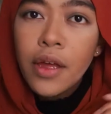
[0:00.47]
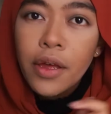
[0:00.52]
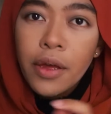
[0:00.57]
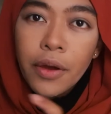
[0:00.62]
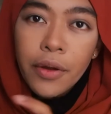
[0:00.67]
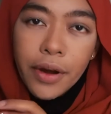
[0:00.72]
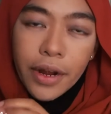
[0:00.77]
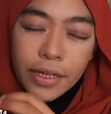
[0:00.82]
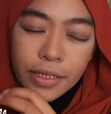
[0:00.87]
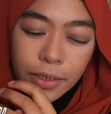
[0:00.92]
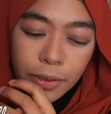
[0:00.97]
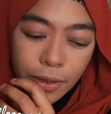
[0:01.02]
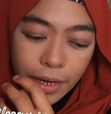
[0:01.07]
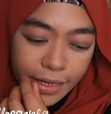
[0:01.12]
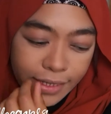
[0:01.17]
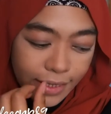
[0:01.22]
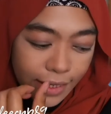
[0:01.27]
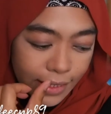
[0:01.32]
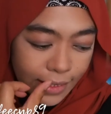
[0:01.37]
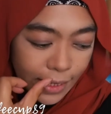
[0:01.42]
Alright, so
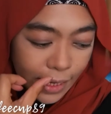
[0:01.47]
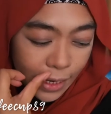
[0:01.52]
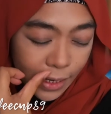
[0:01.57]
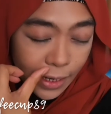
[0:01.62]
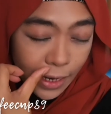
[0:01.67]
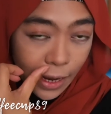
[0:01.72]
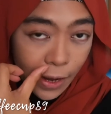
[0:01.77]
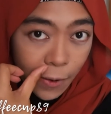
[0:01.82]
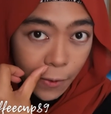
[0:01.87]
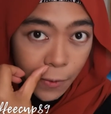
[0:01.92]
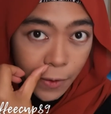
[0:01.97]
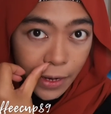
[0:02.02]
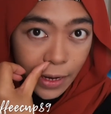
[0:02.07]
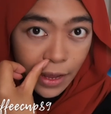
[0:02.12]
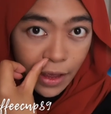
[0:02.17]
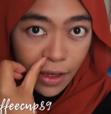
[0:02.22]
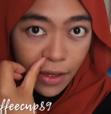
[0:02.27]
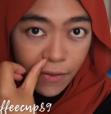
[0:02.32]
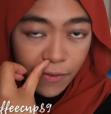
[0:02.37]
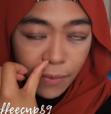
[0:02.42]
let's get started. I already
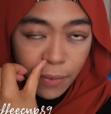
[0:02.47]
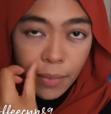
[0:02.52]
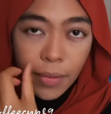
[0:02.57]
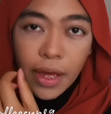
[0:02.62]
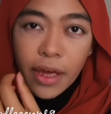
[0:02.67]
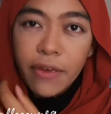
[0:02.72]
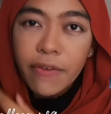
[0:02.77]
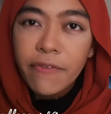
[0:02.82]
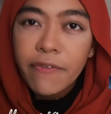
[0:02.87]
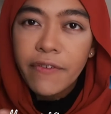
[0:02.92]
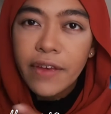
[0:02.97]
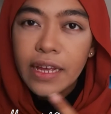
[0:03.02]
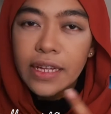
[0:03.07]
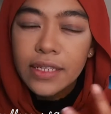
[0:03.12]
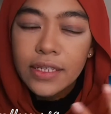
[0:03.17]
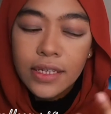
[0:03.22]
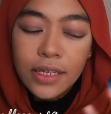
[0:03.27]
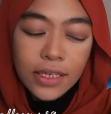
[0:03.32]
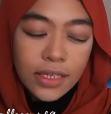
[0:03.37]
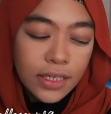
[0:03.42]
have my
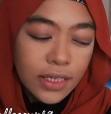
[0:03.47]
face